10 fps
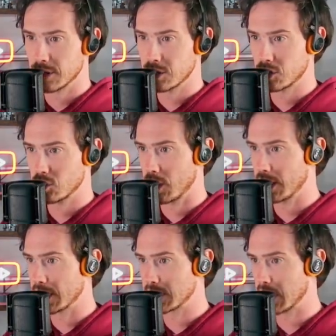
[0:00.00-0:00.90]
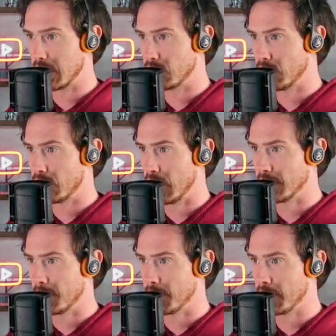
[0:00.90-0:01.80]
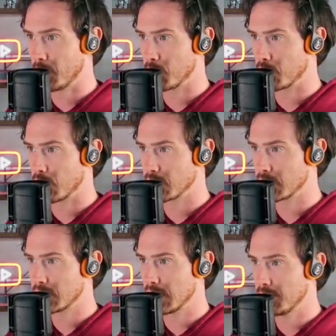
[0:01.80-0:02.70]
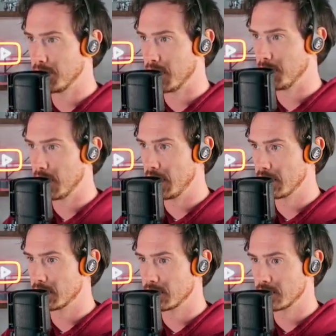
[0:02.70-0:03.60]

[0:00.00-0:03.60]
Let's just try and get to cover and then meet up with the rest of the team, maybe.